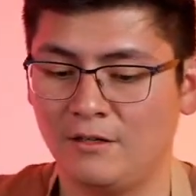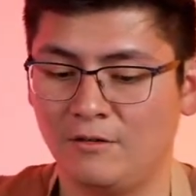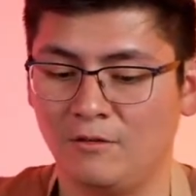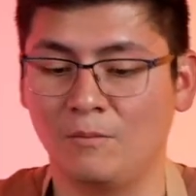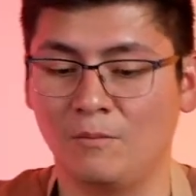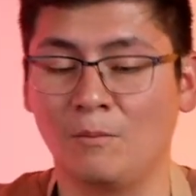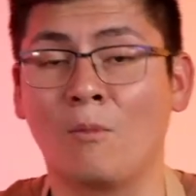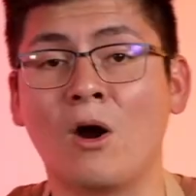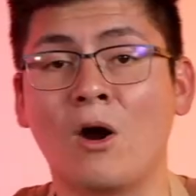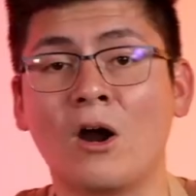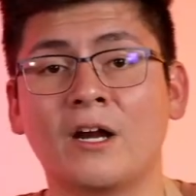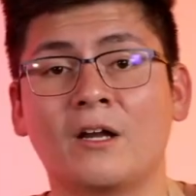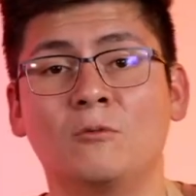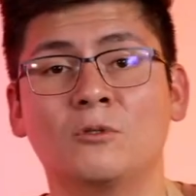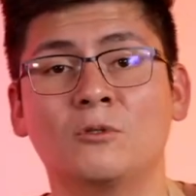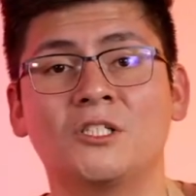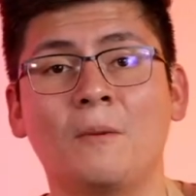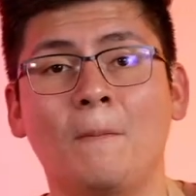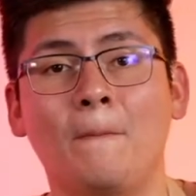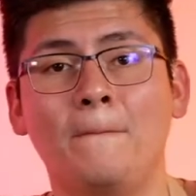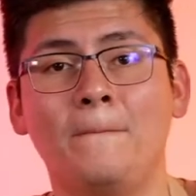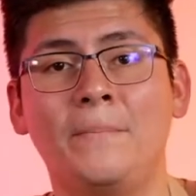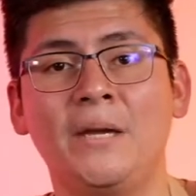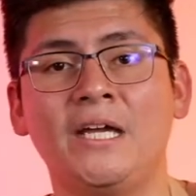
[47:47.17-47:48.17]
Mark was a
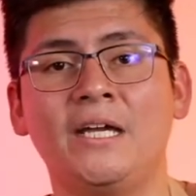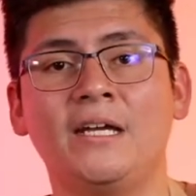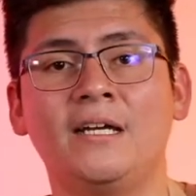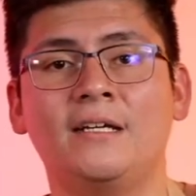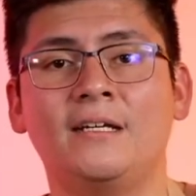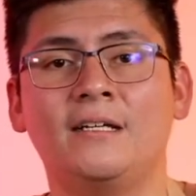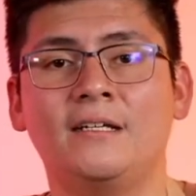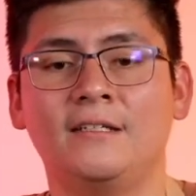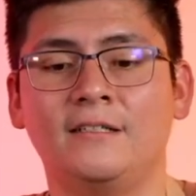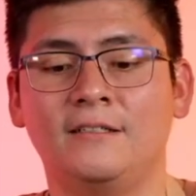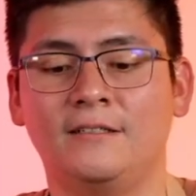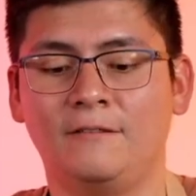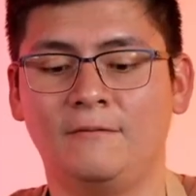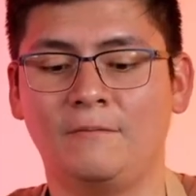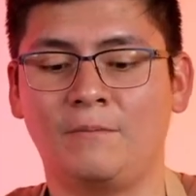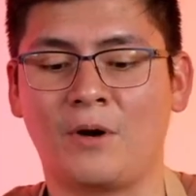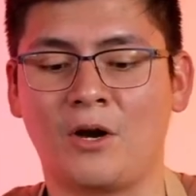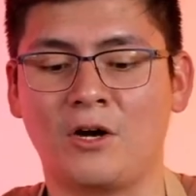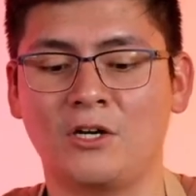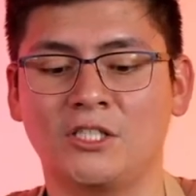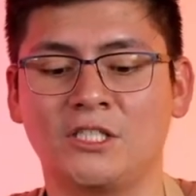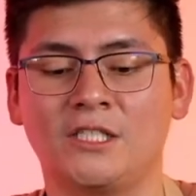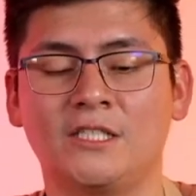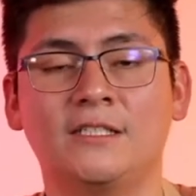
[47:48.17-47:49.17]
big
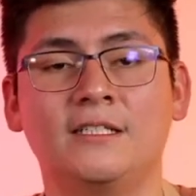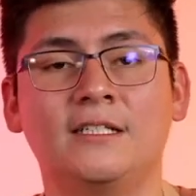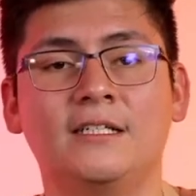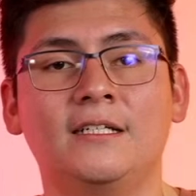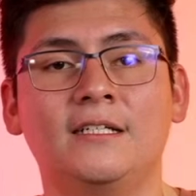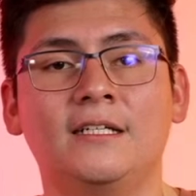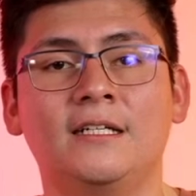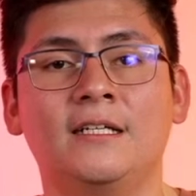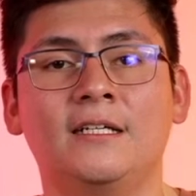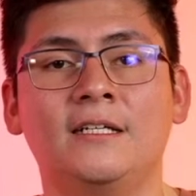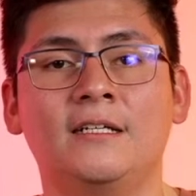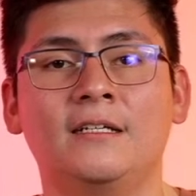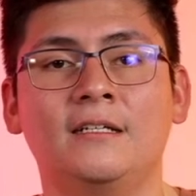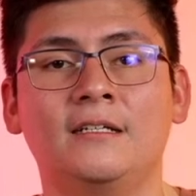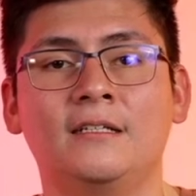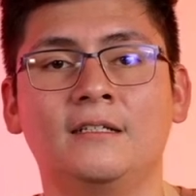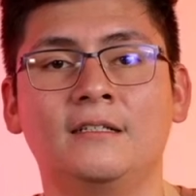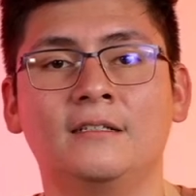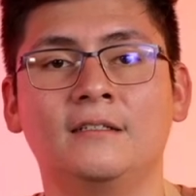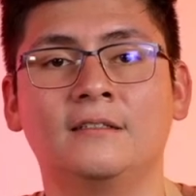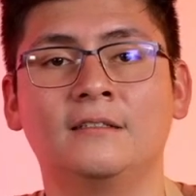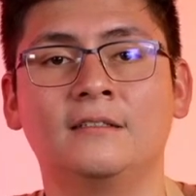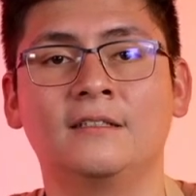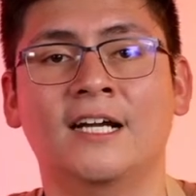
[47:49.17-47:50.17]
person
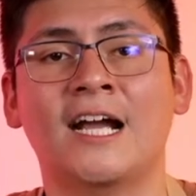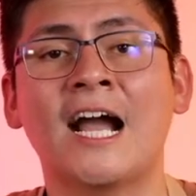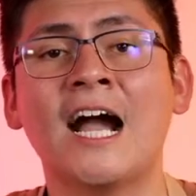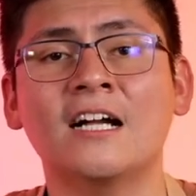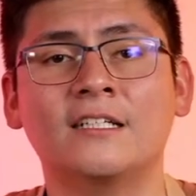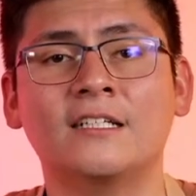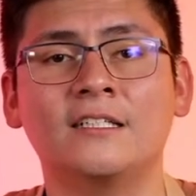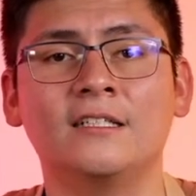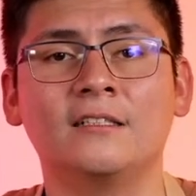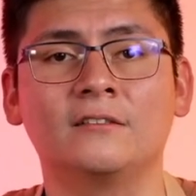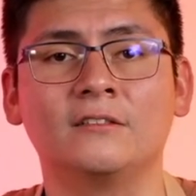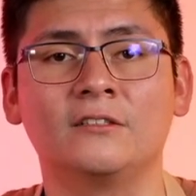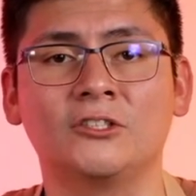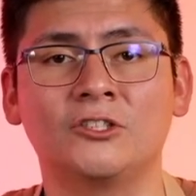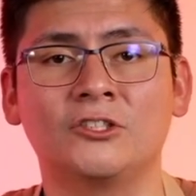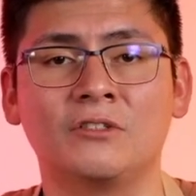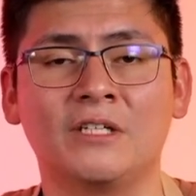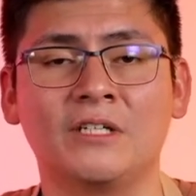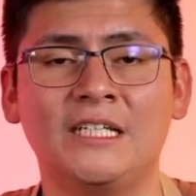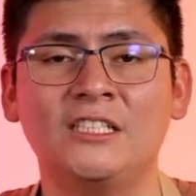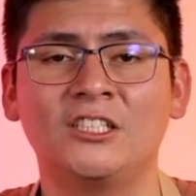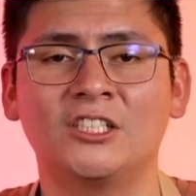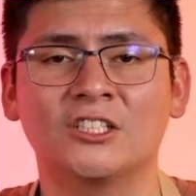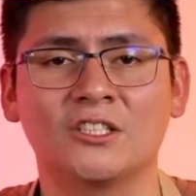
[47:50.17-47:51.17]
in the cocktail
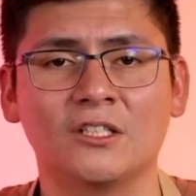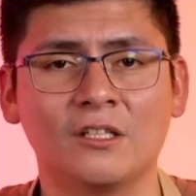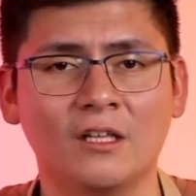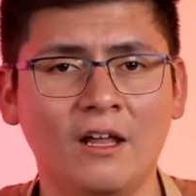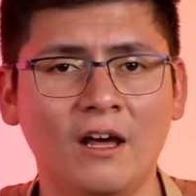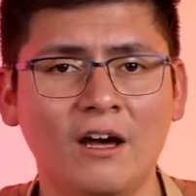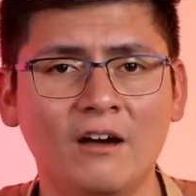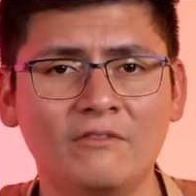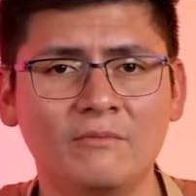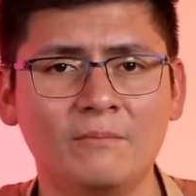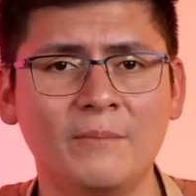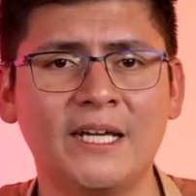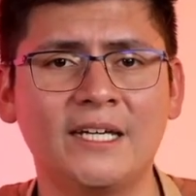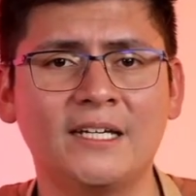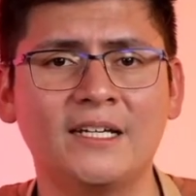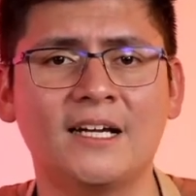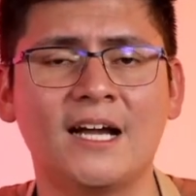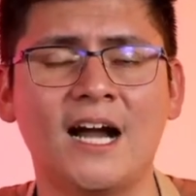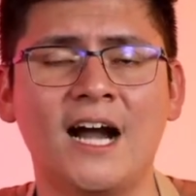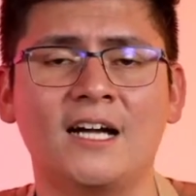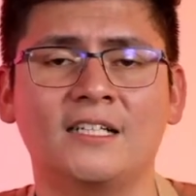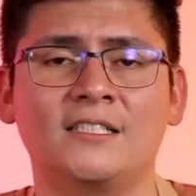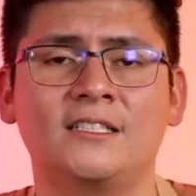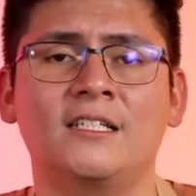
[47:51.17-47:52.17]
industry. He just loved making
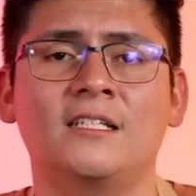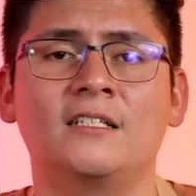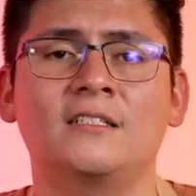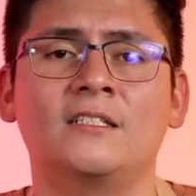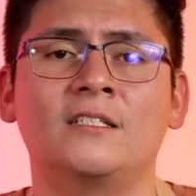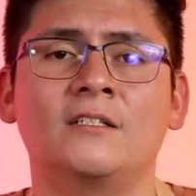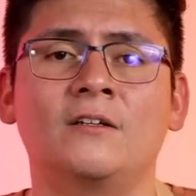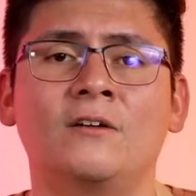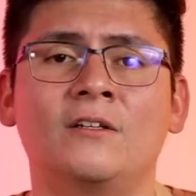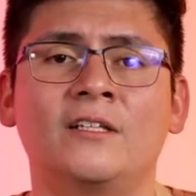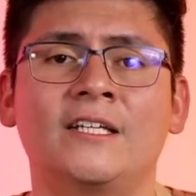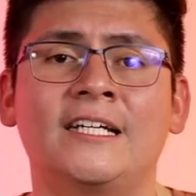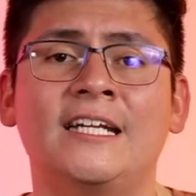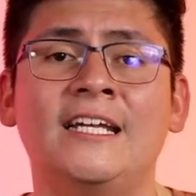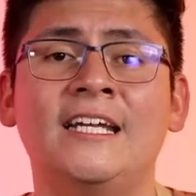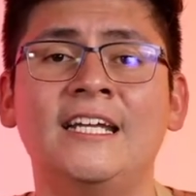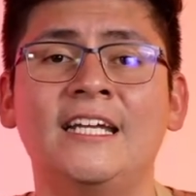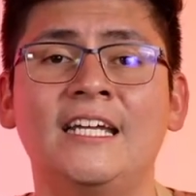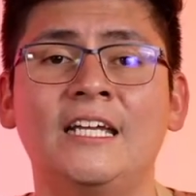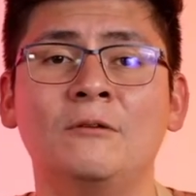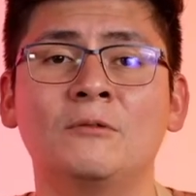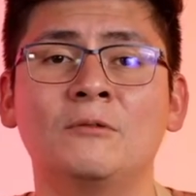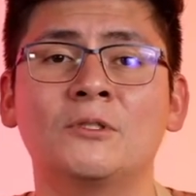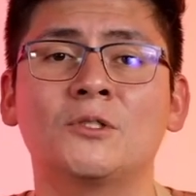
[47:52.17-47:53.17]
cocktails and all that.
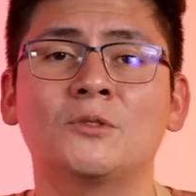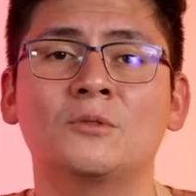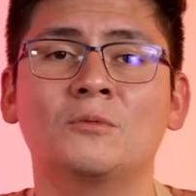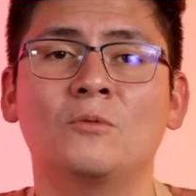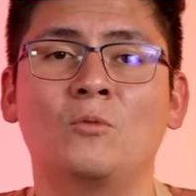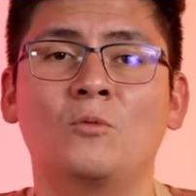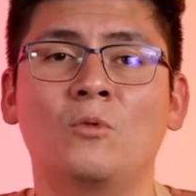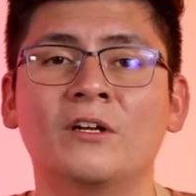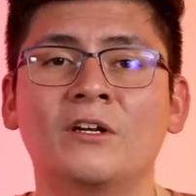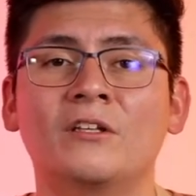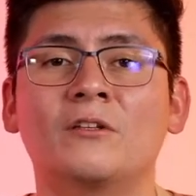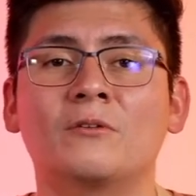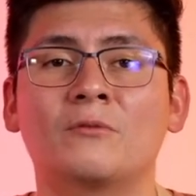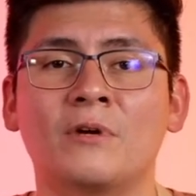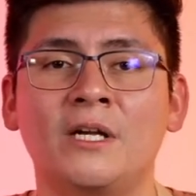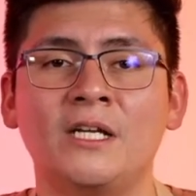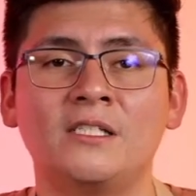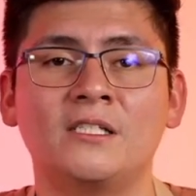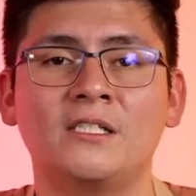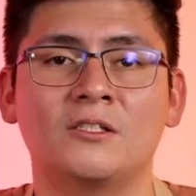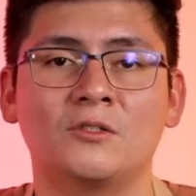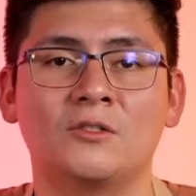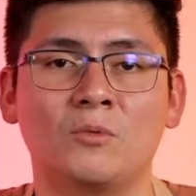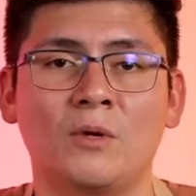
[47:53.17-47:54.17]
He was one of the
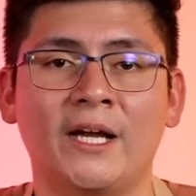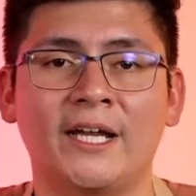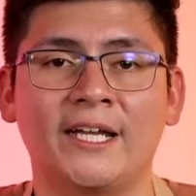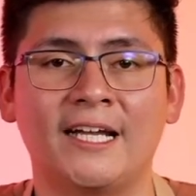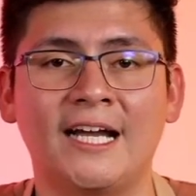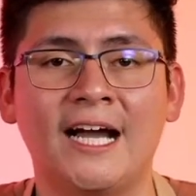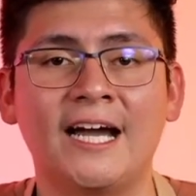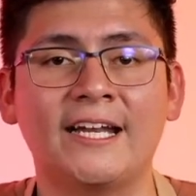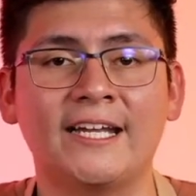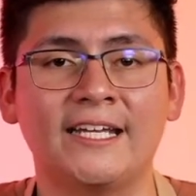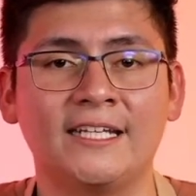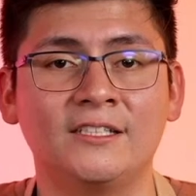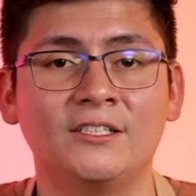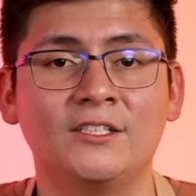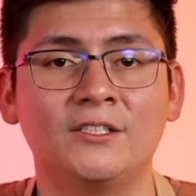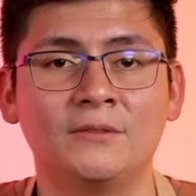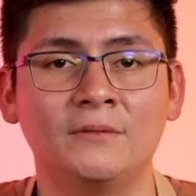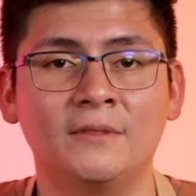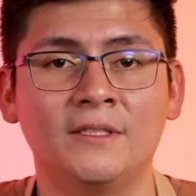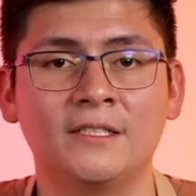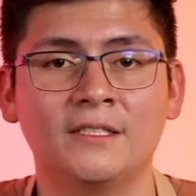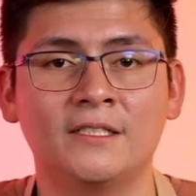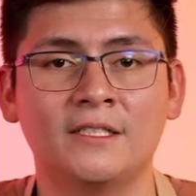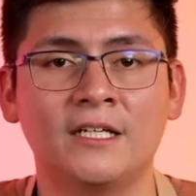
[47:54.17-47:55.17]
reasons why I got
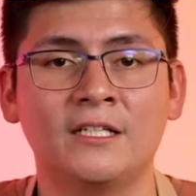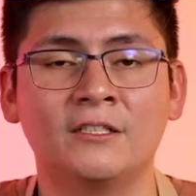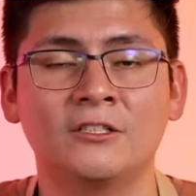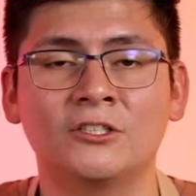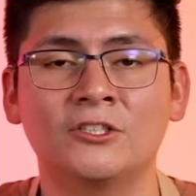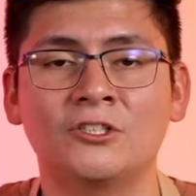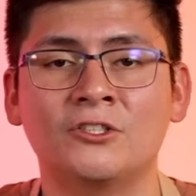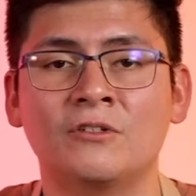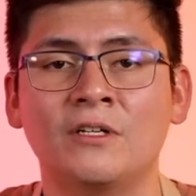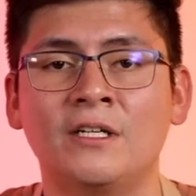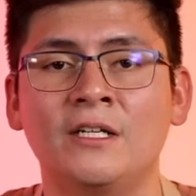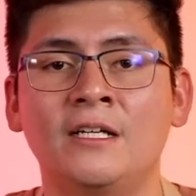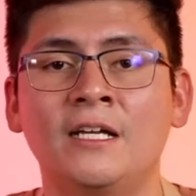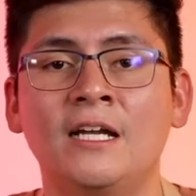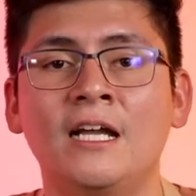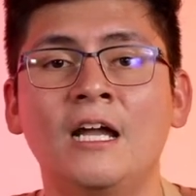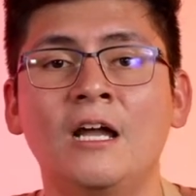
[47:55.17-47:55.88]
into this industry.